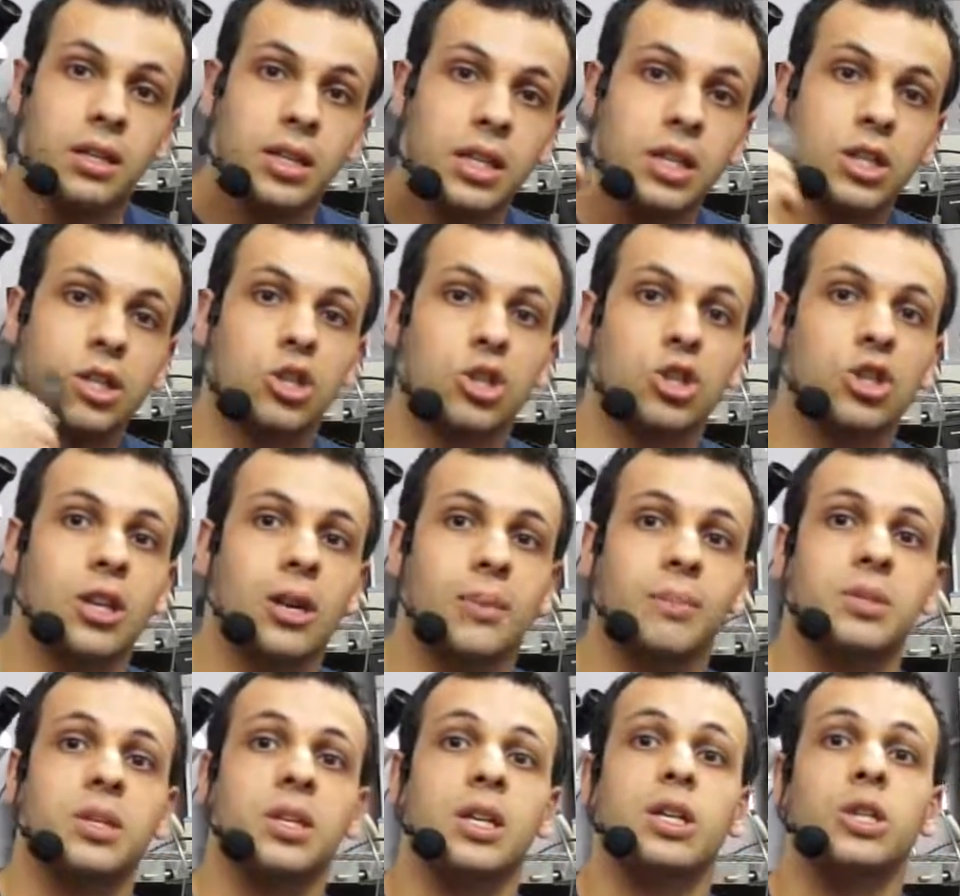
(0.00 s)
These
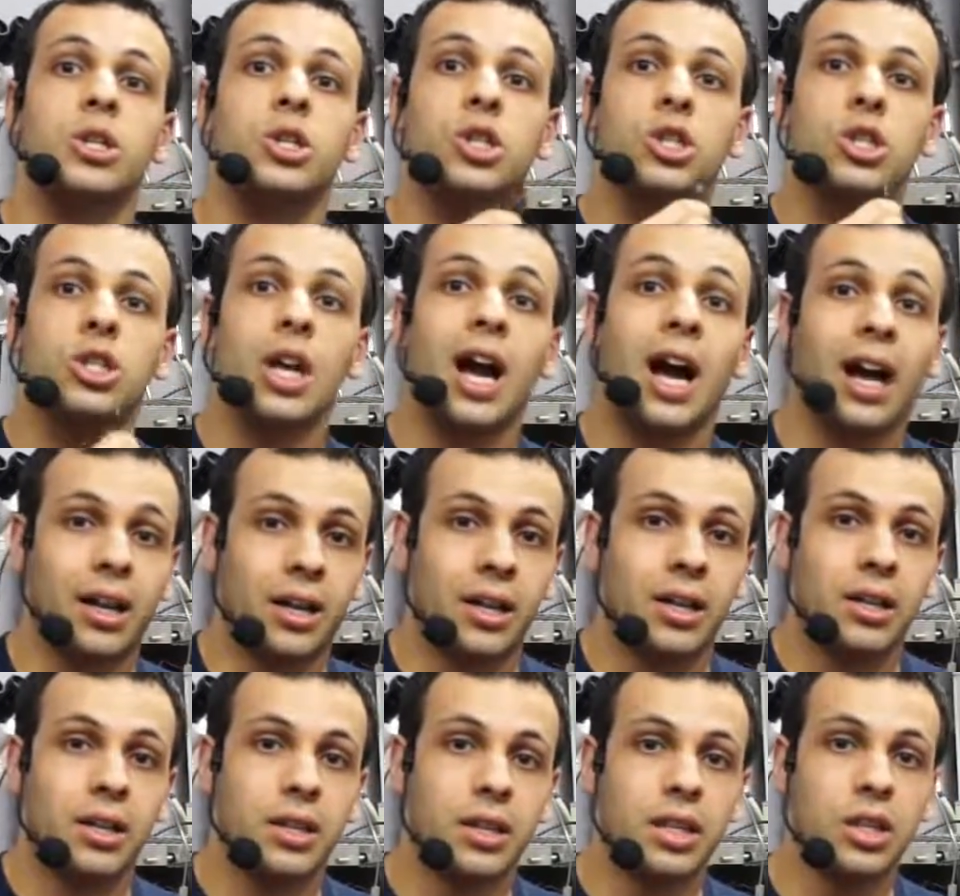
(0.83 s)
chips
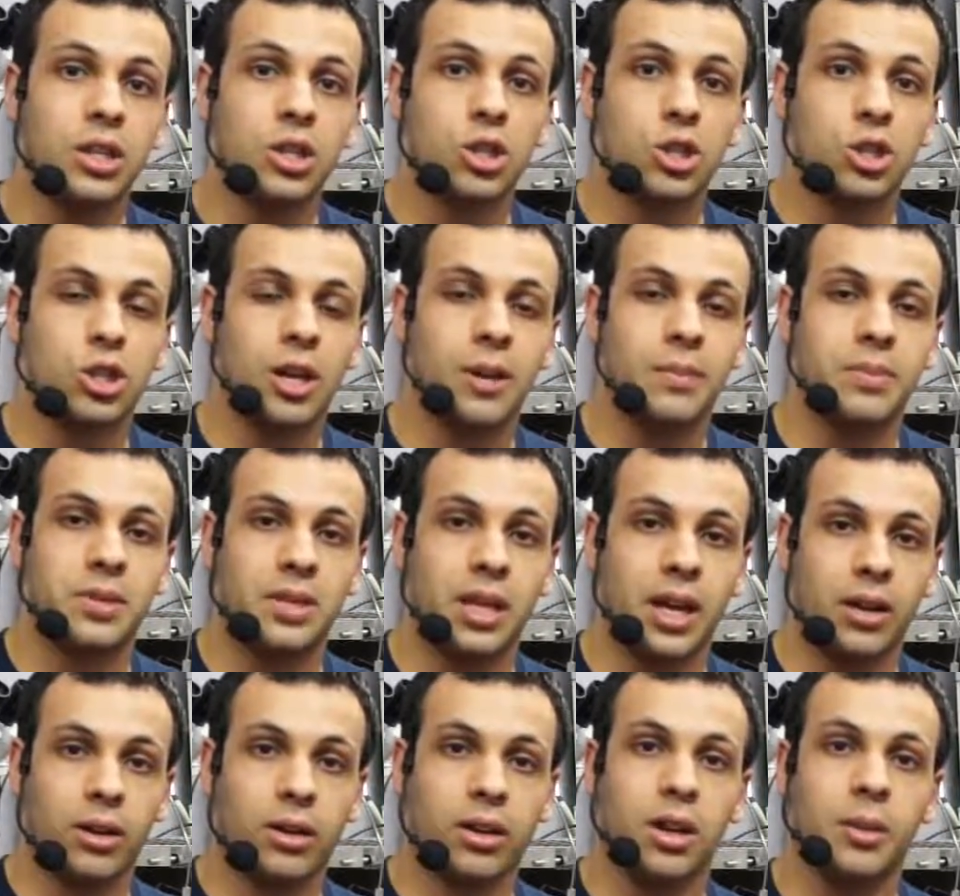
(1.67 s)
suck. These
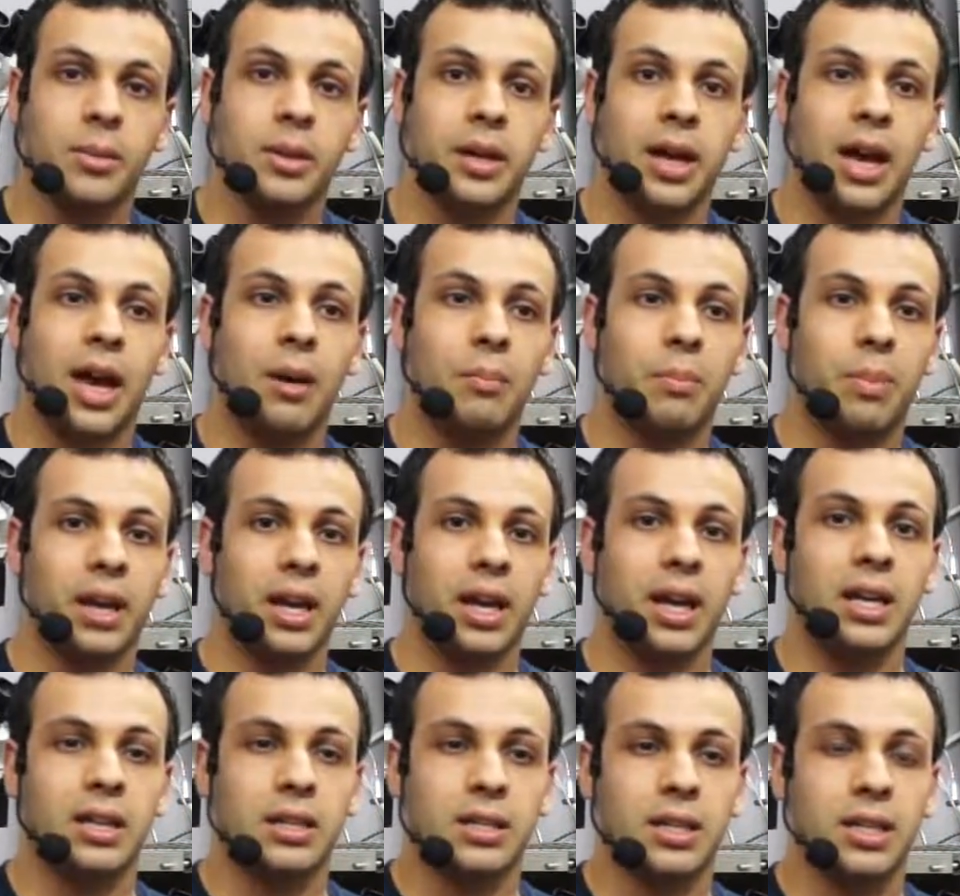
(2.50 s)
chips that are coming out
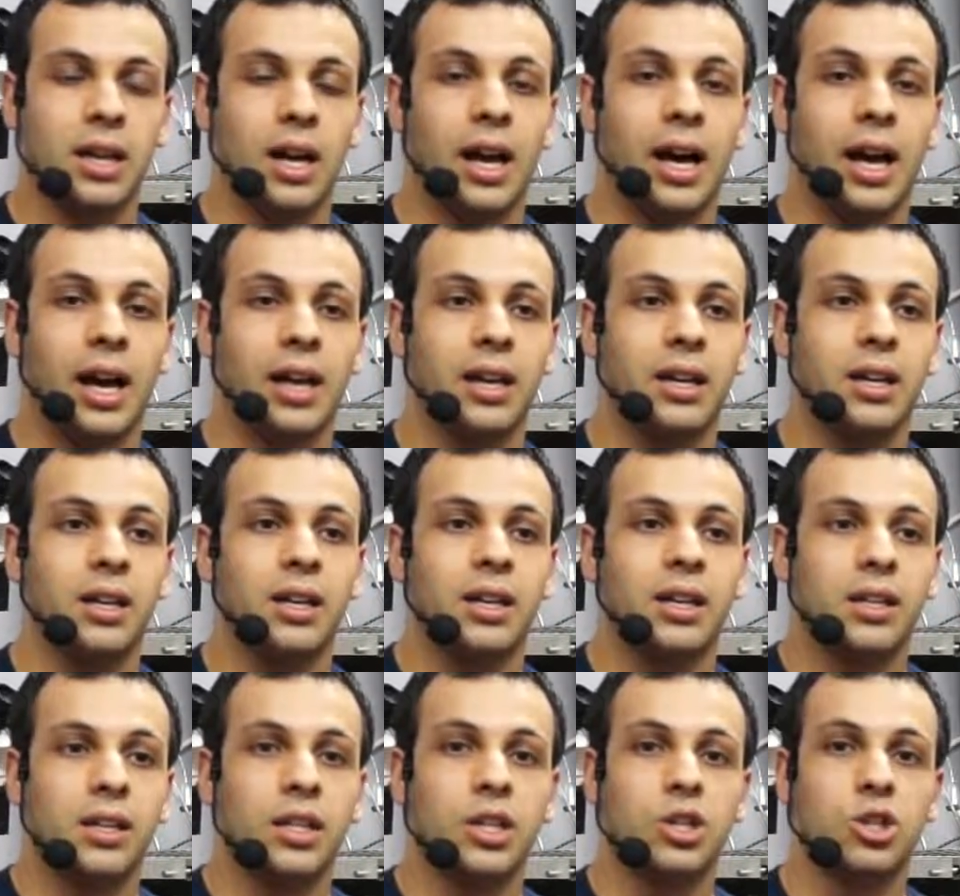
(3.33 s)
by ATI,
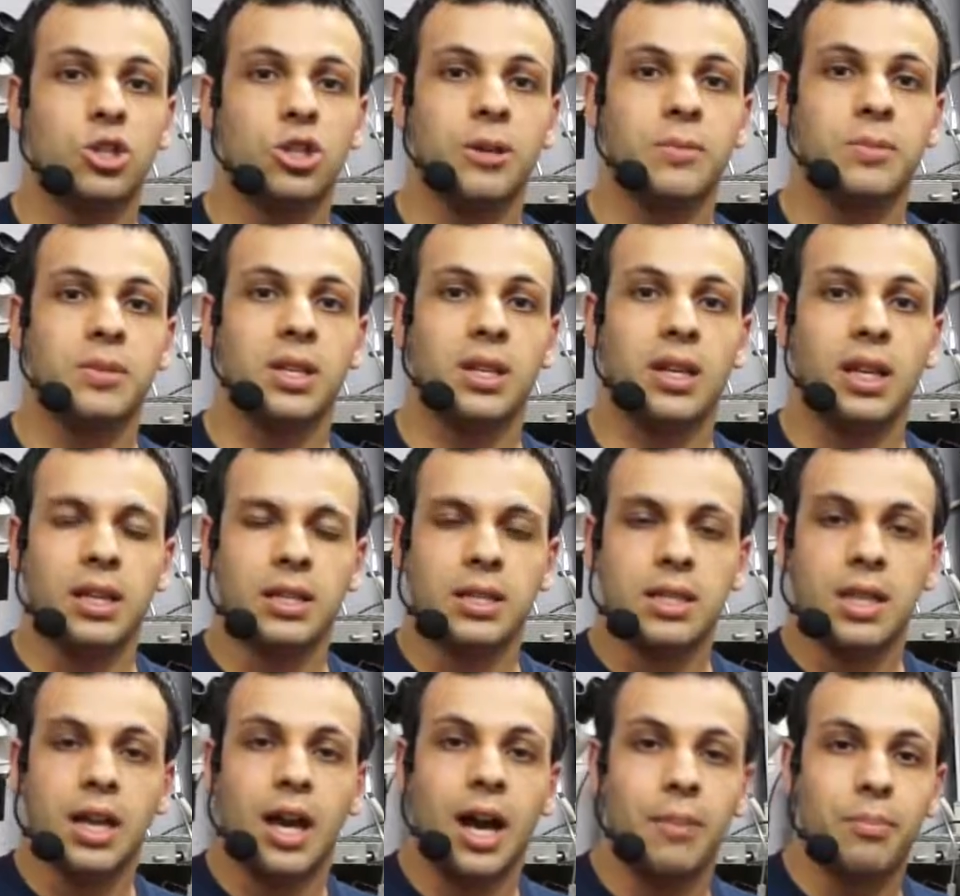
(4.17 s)
these chips that
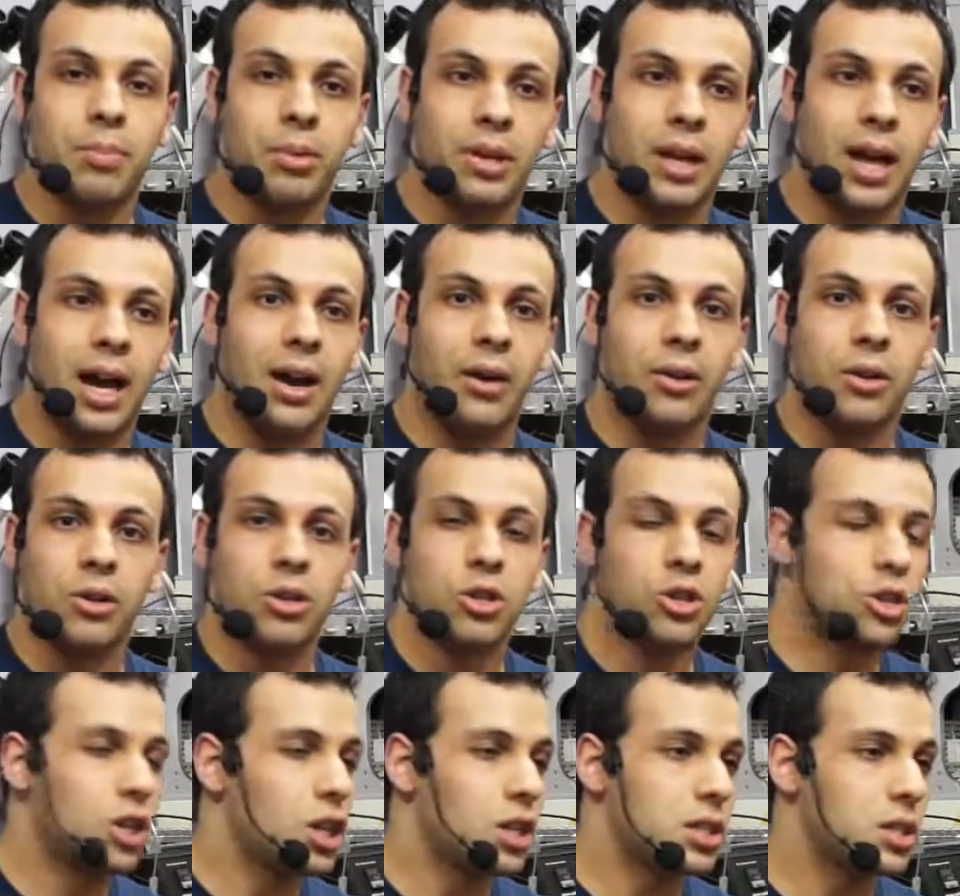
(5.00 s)
ATI put out
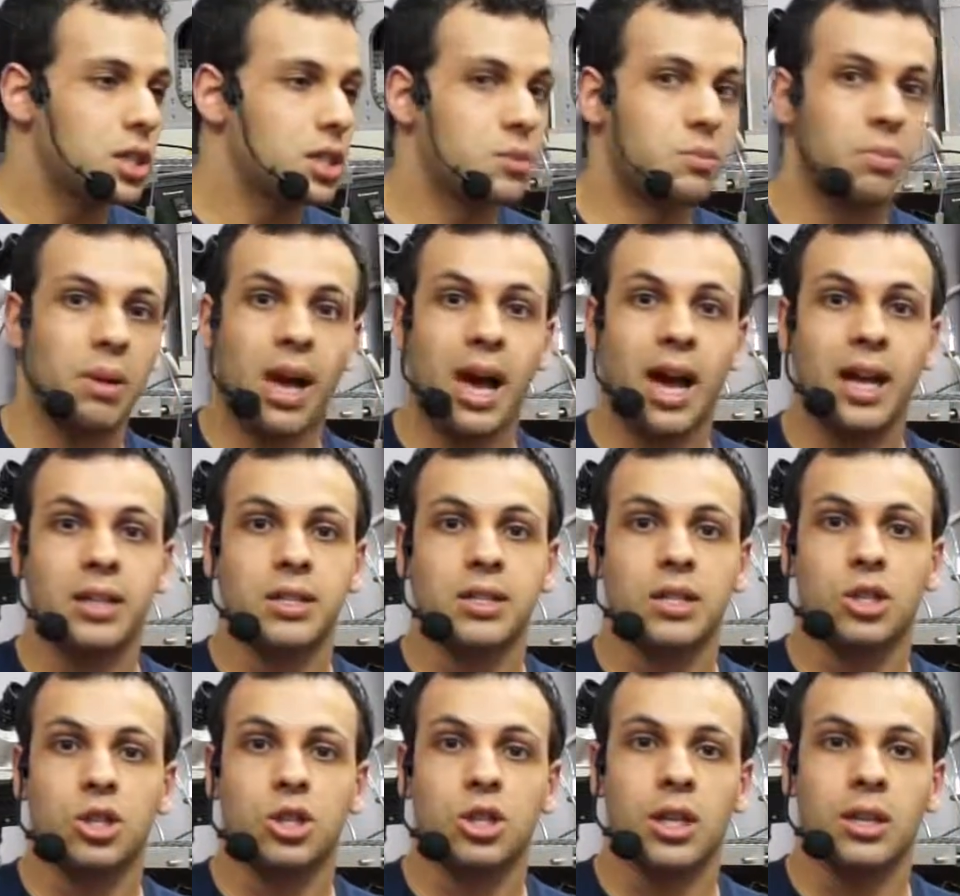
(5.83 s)
are just as
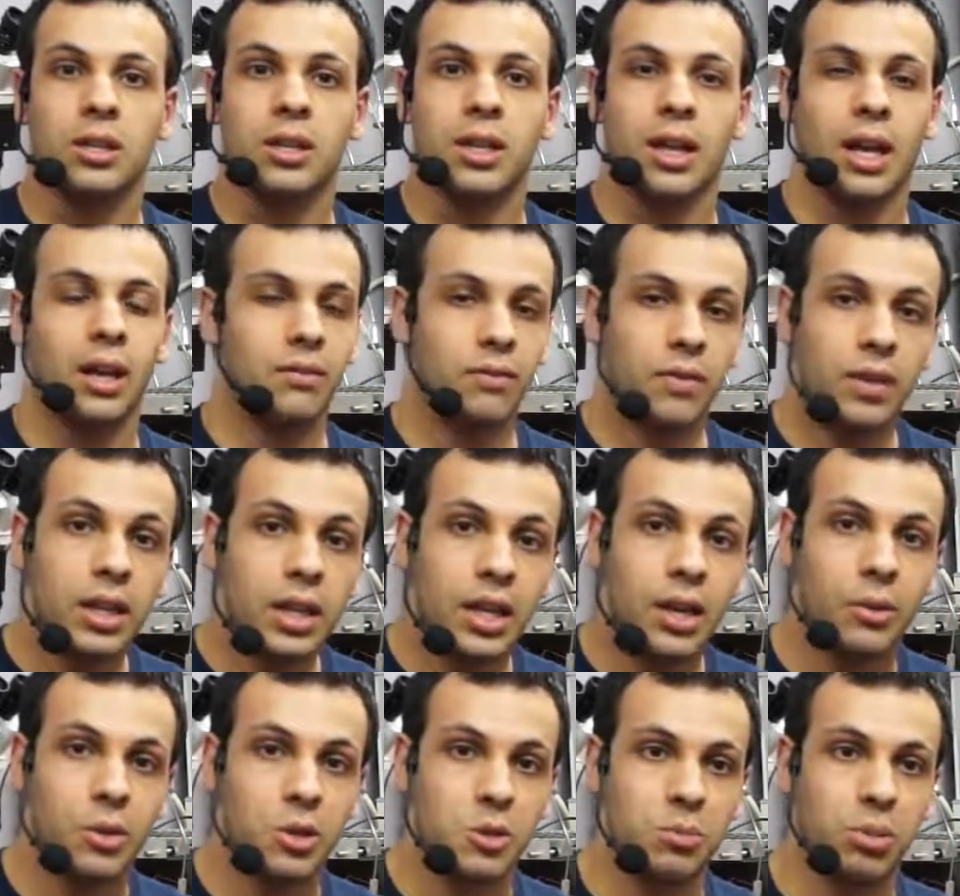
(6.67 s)
bad as the shit that
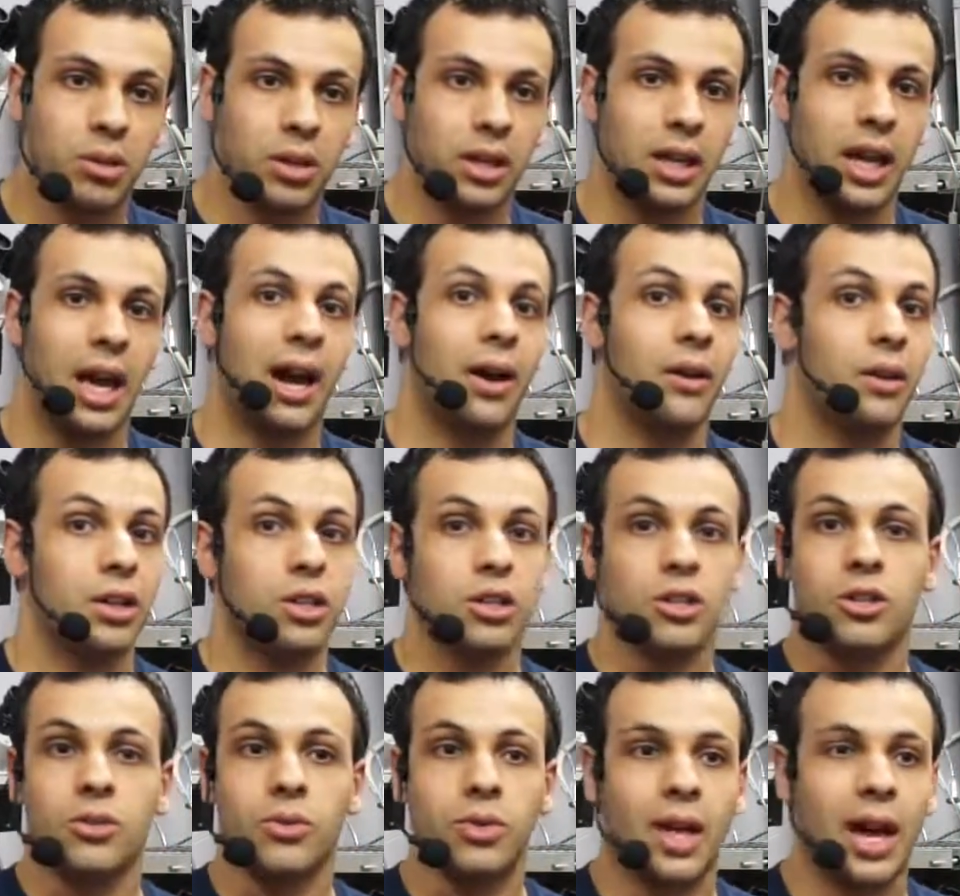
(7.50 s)
Nvidia was putting out
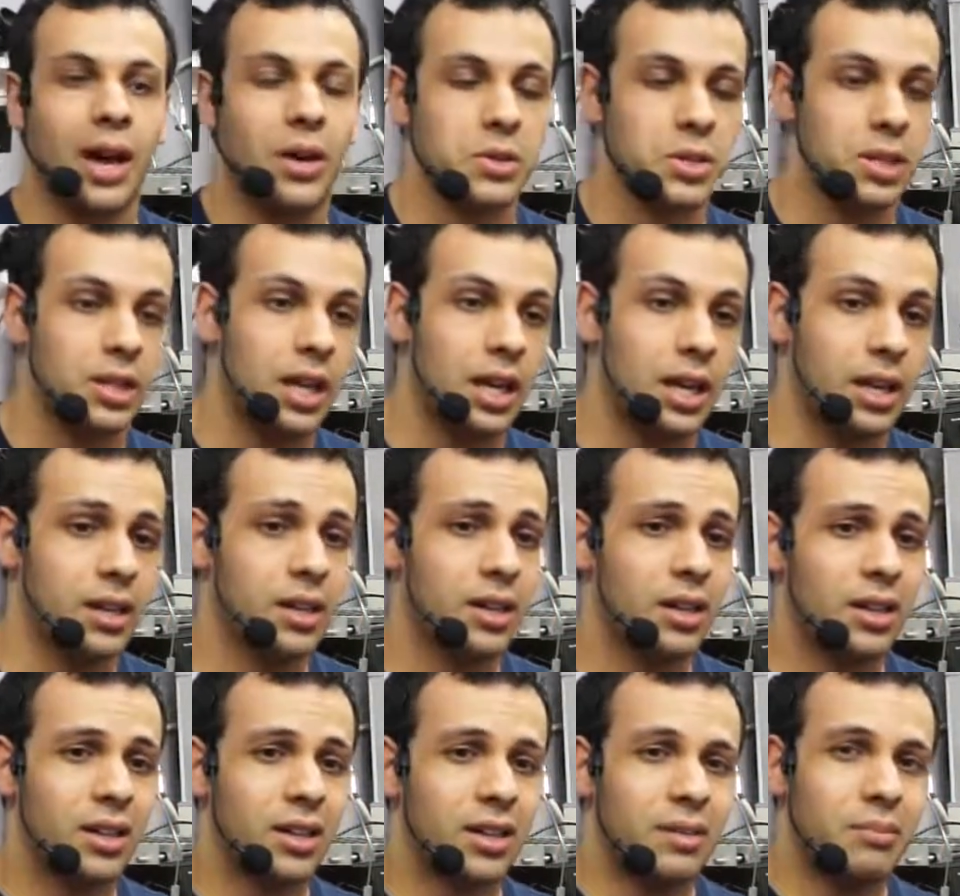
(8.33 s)
in 2008.